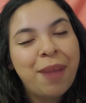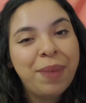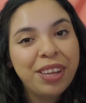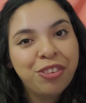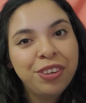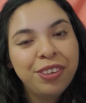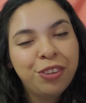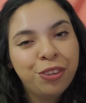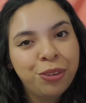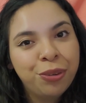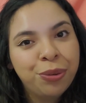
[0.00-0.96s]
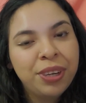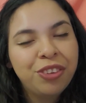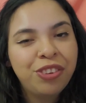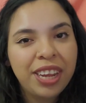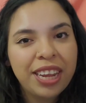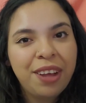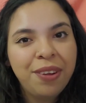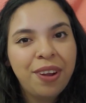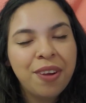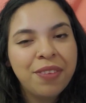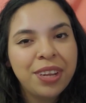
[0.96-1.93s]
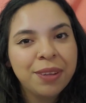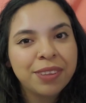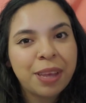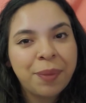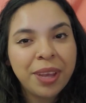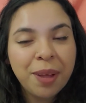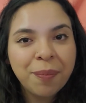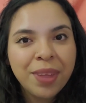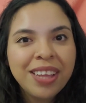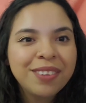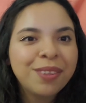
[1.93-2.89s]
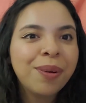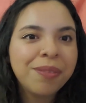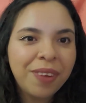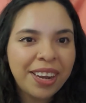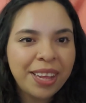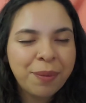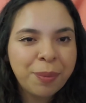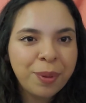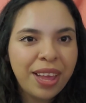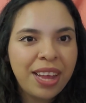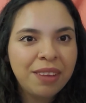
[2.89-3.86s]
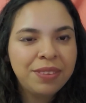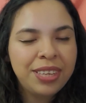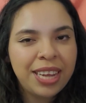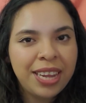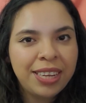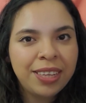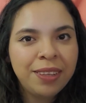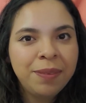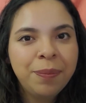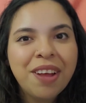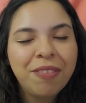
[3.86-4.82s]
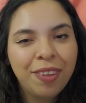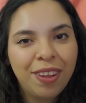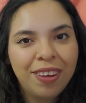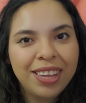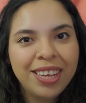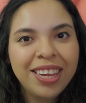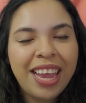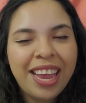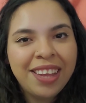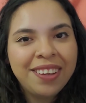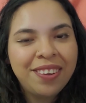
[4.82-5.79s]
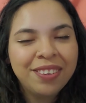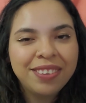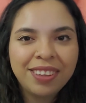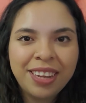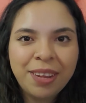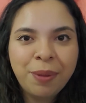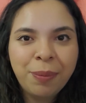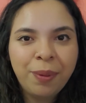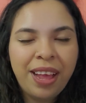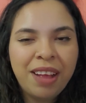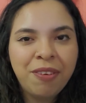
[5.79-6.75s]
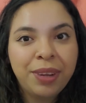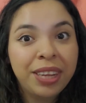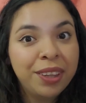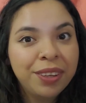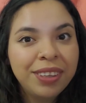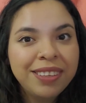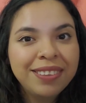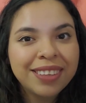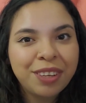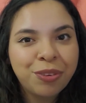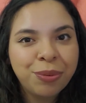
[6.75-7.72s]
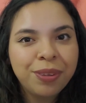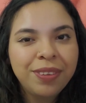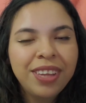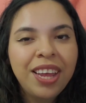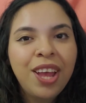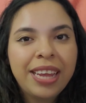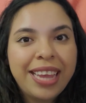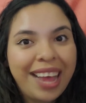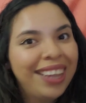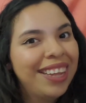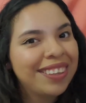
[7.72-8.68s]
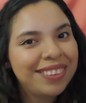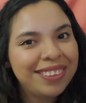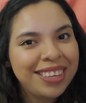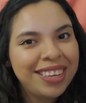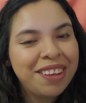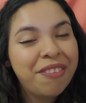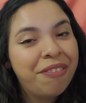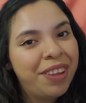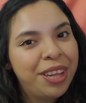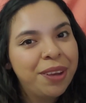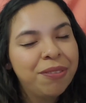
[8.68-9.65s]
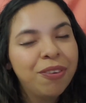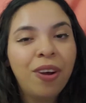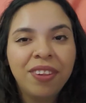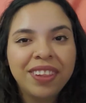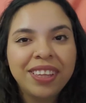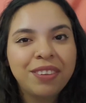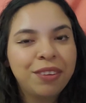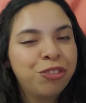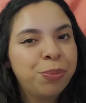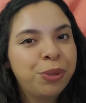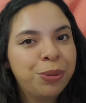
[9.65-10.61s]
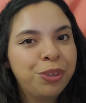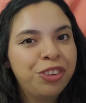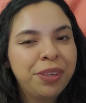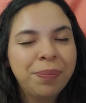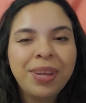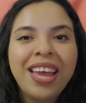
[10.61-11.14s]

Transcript: Make sure to check out our videos coming up. So on Friday, we will have Diana vlogging, and on Sunday, we will have our regularly scheduled Galaxy video for all things entrepreneurship.